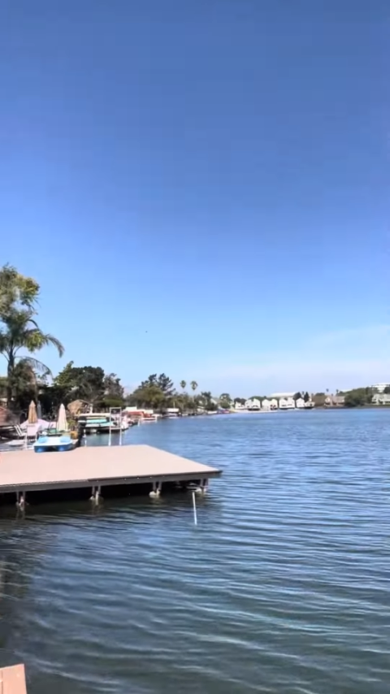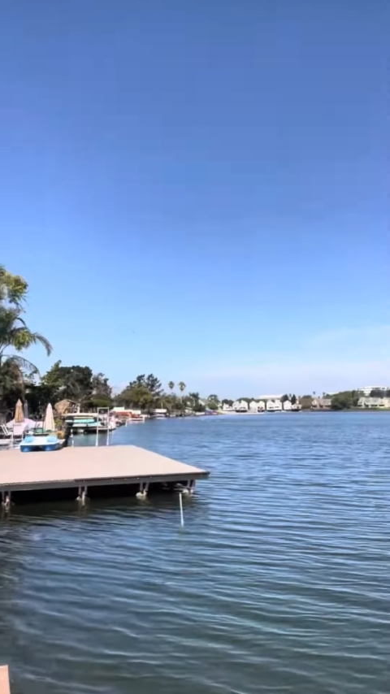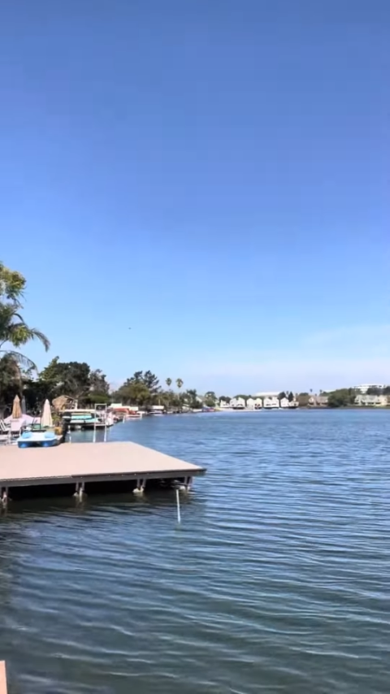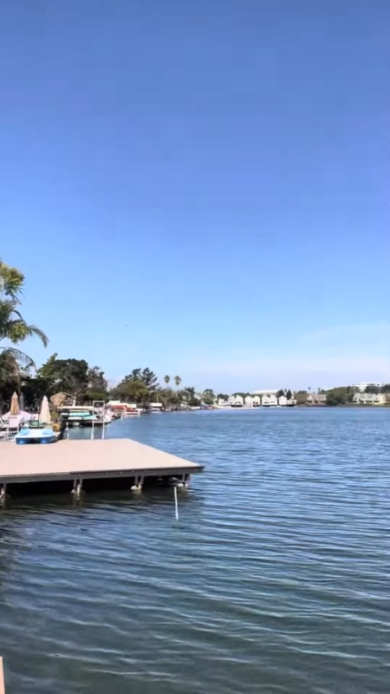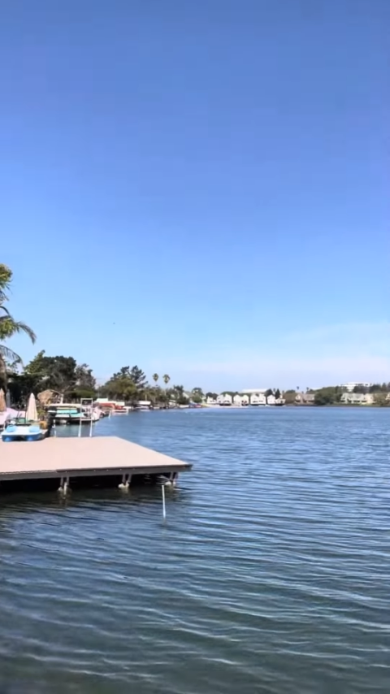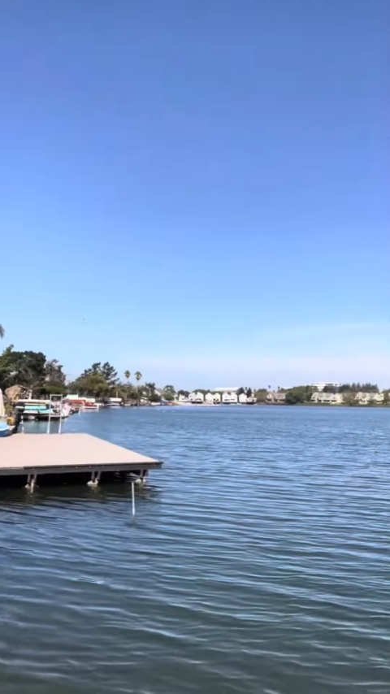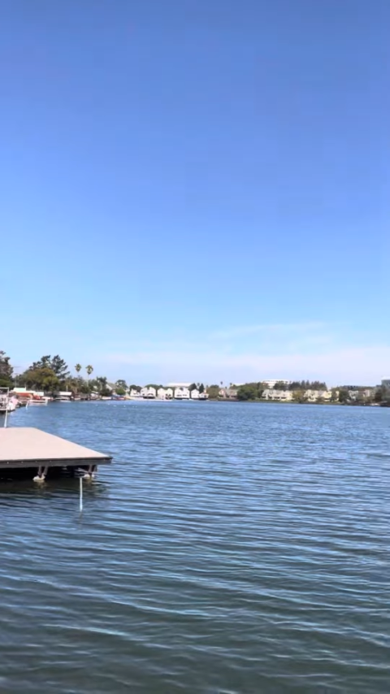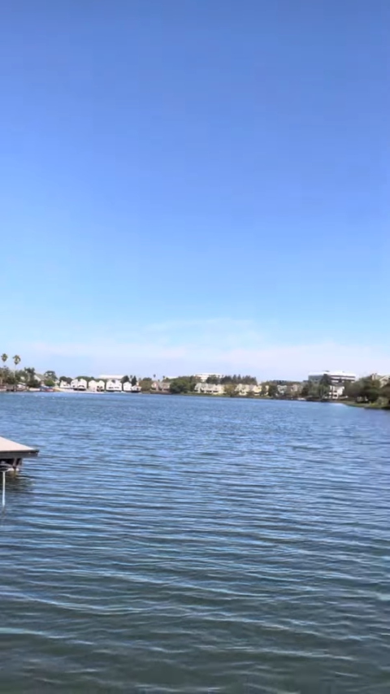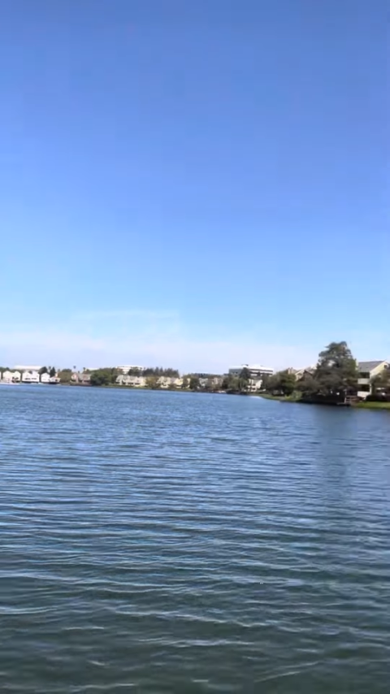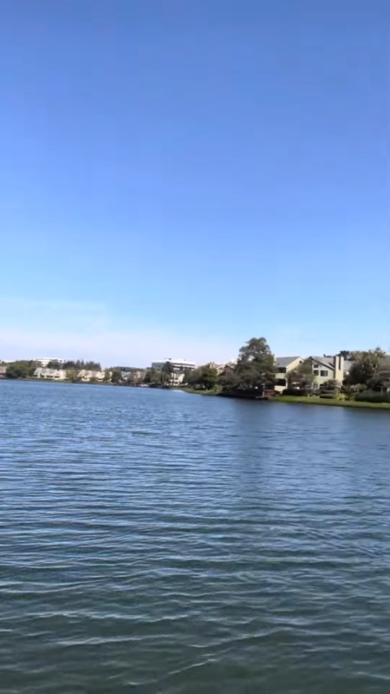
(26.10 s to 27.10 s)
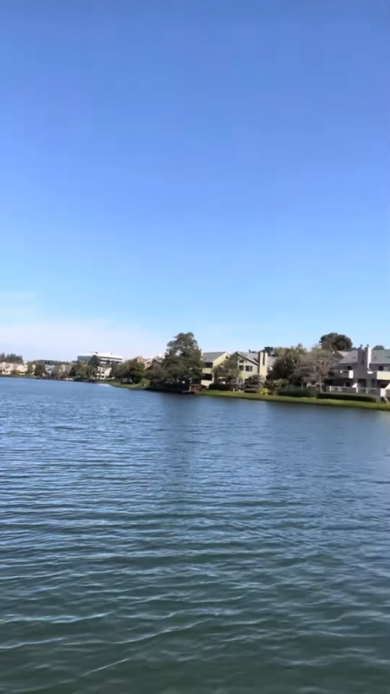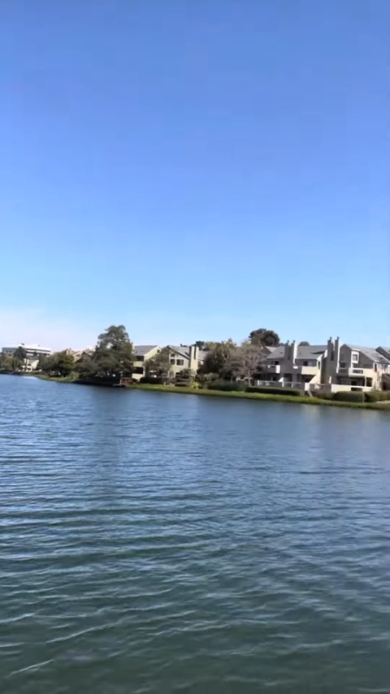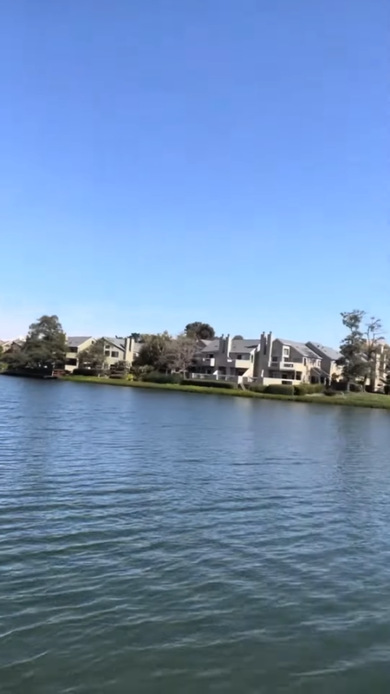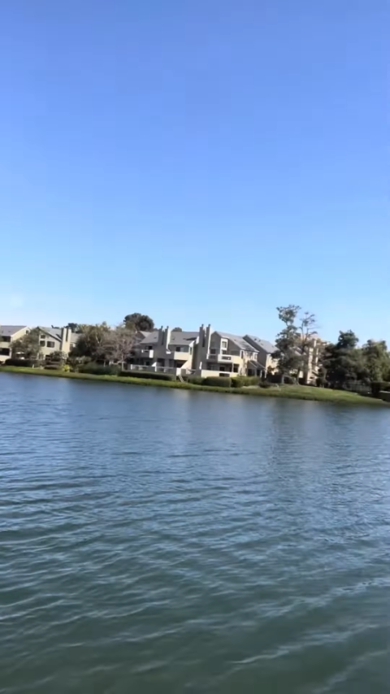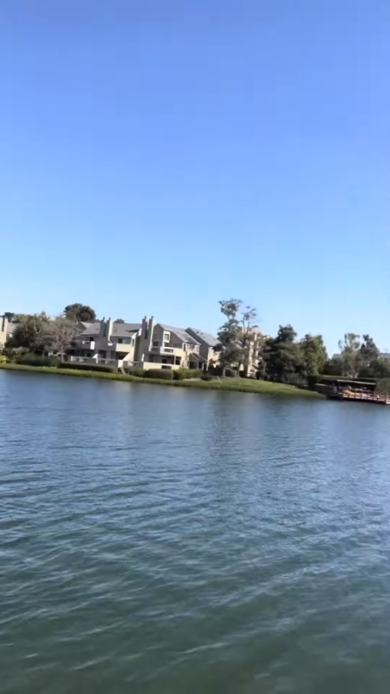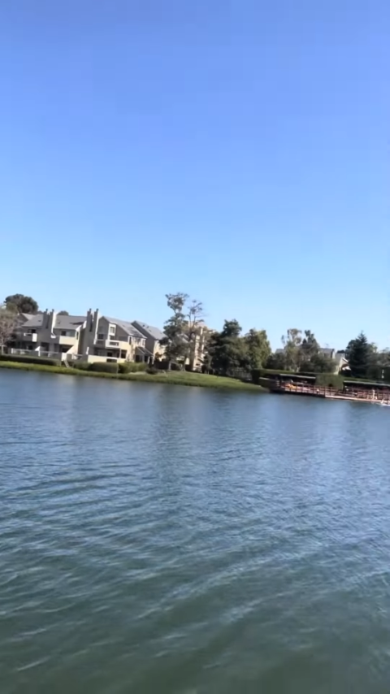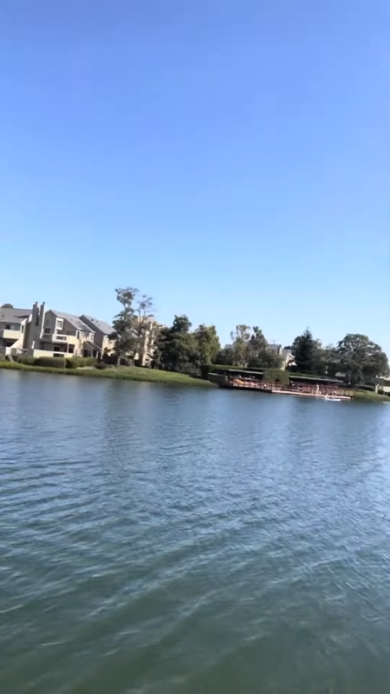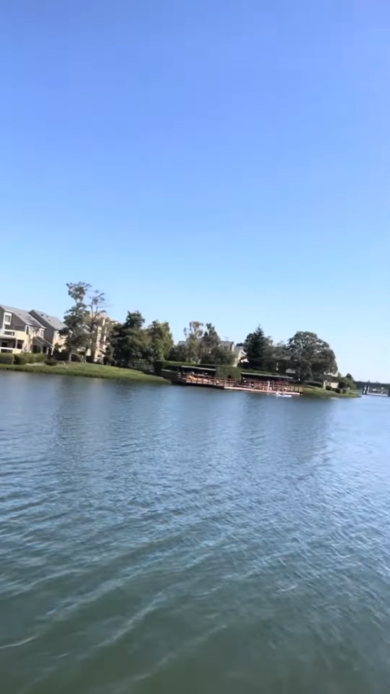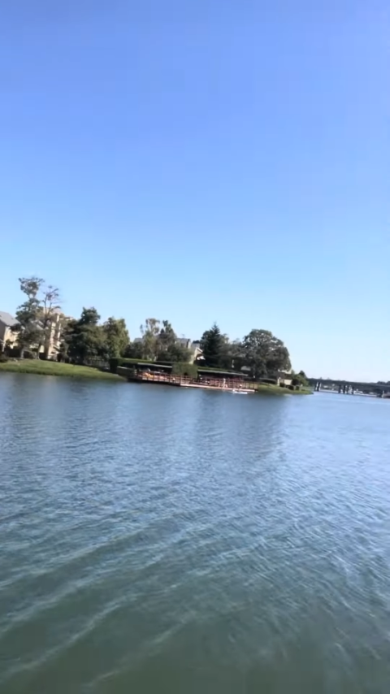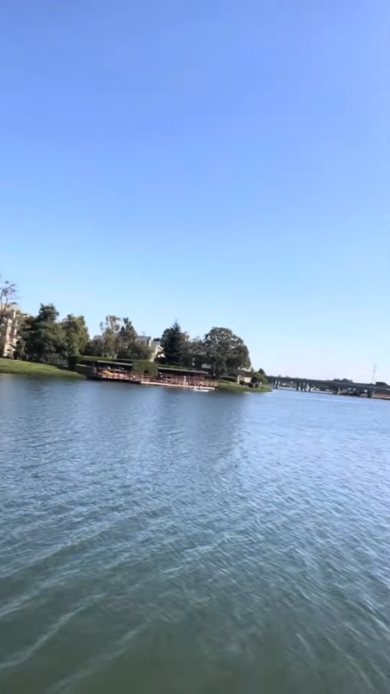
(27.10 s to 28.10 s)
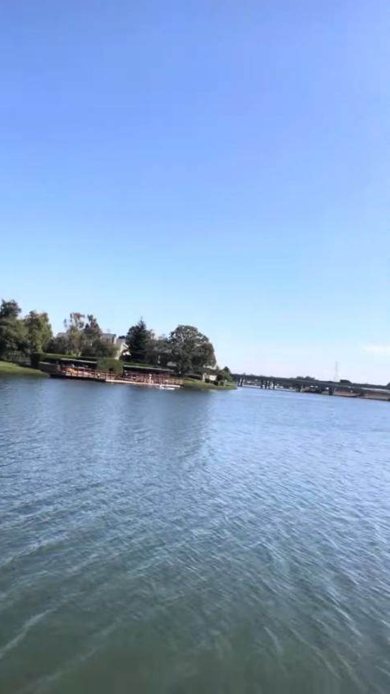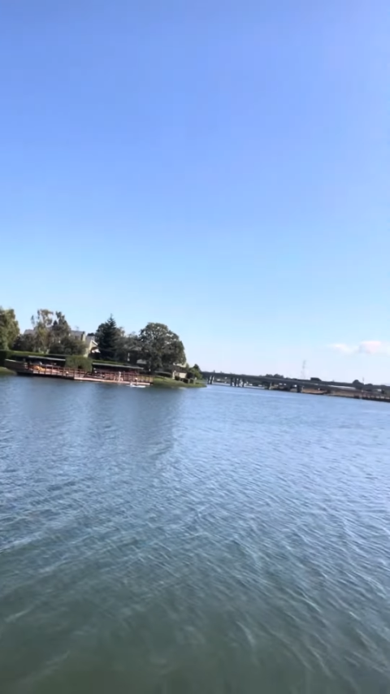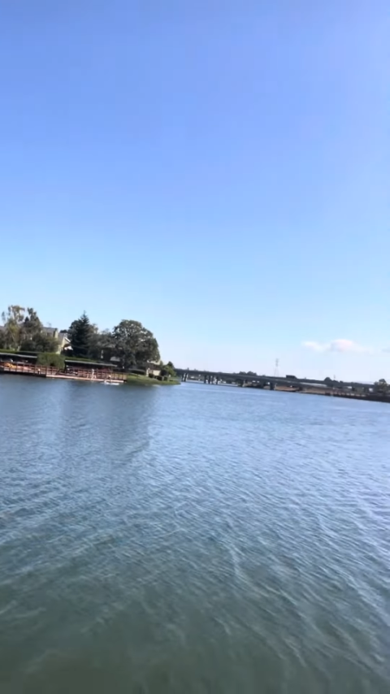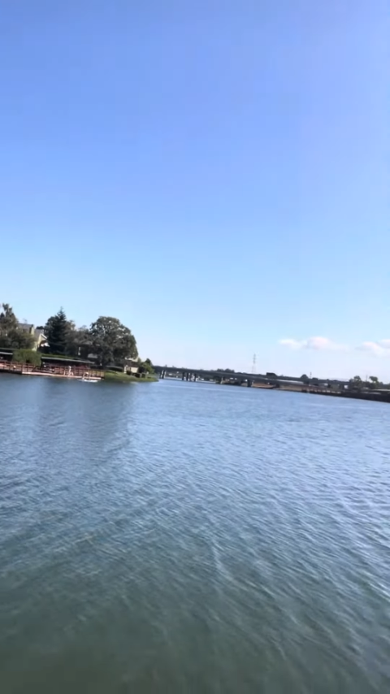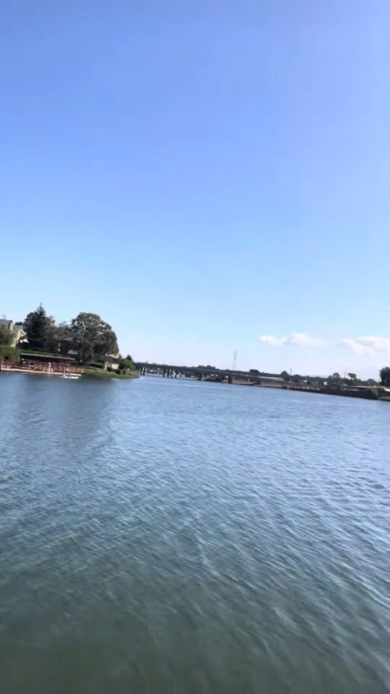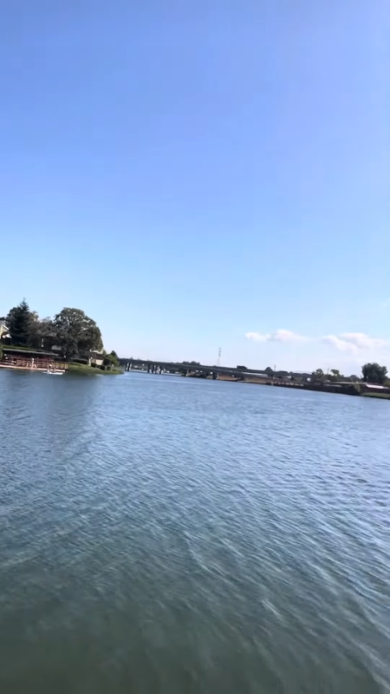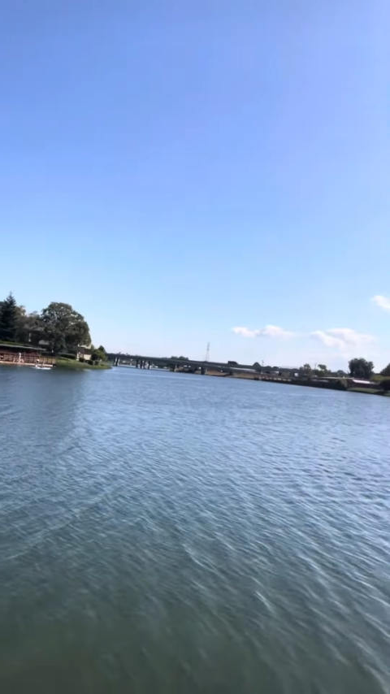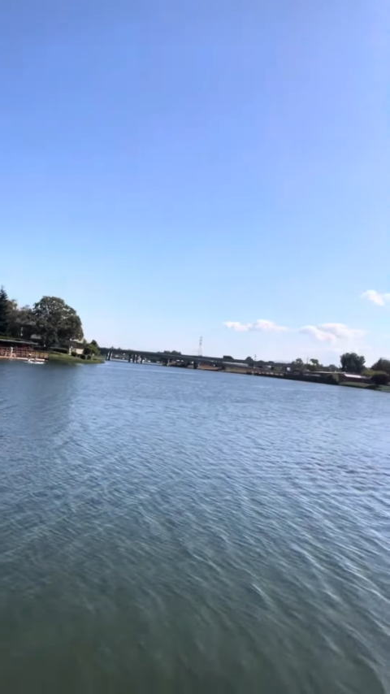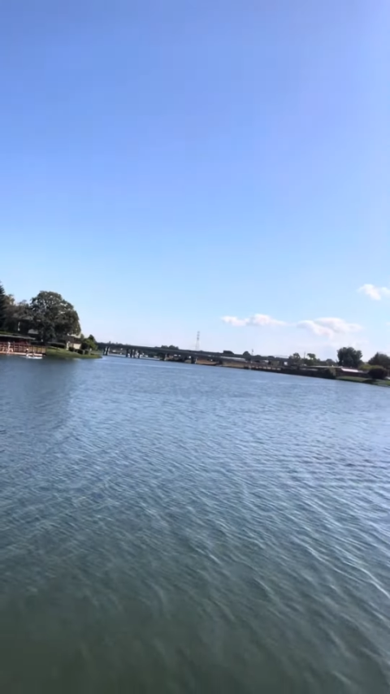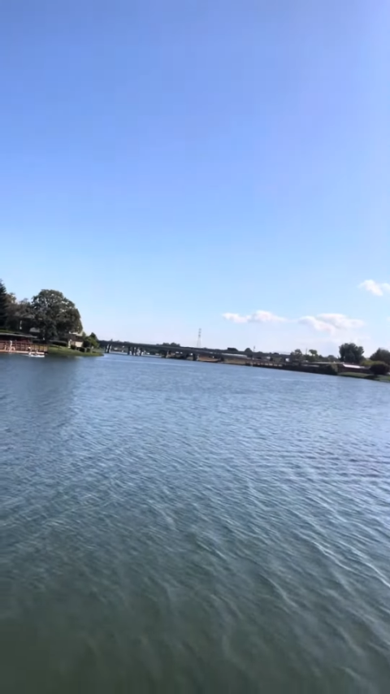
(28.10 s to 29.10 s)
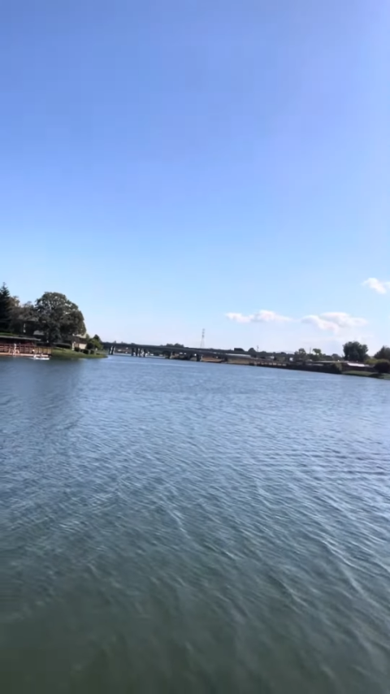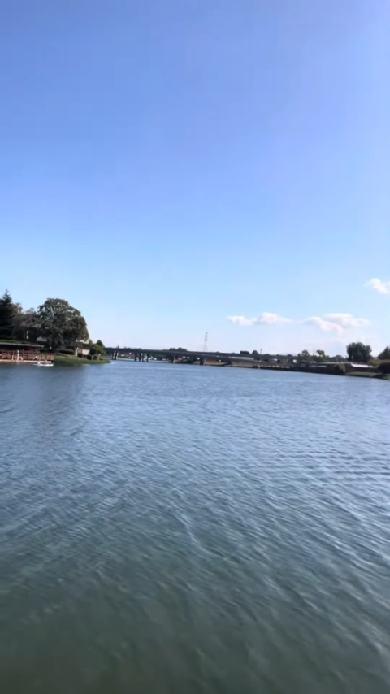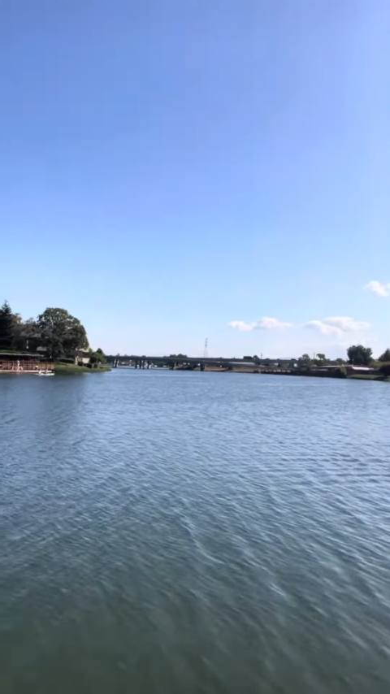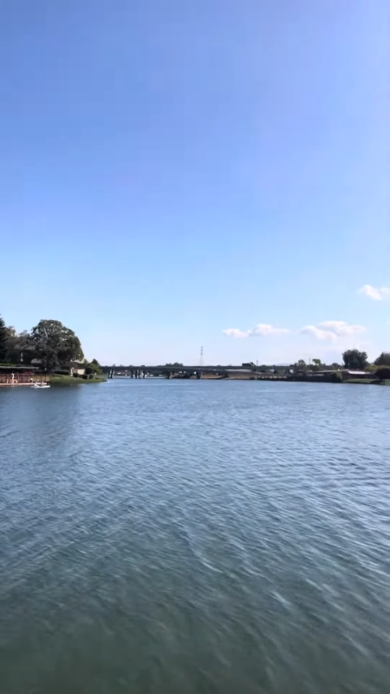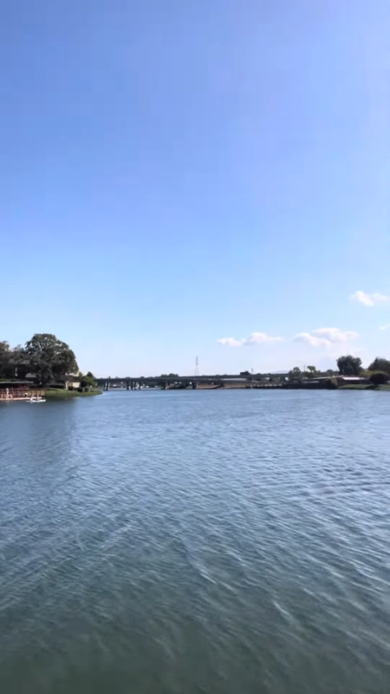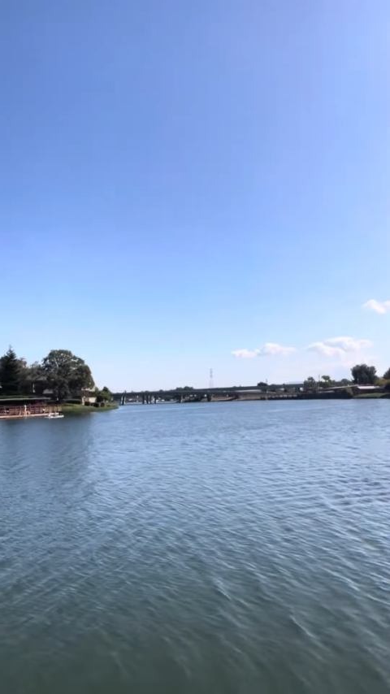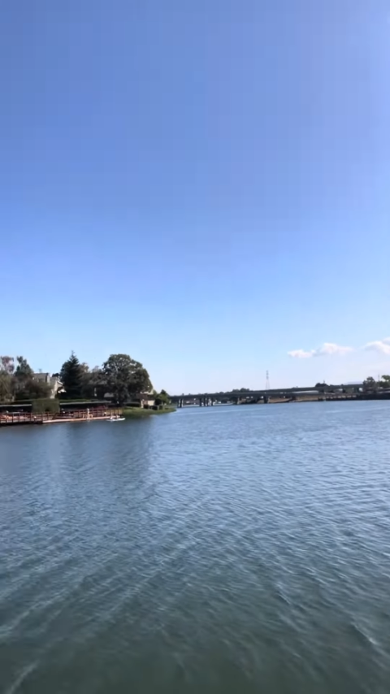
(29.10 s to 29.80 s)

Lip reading: No face is visible, so there are no lips to read.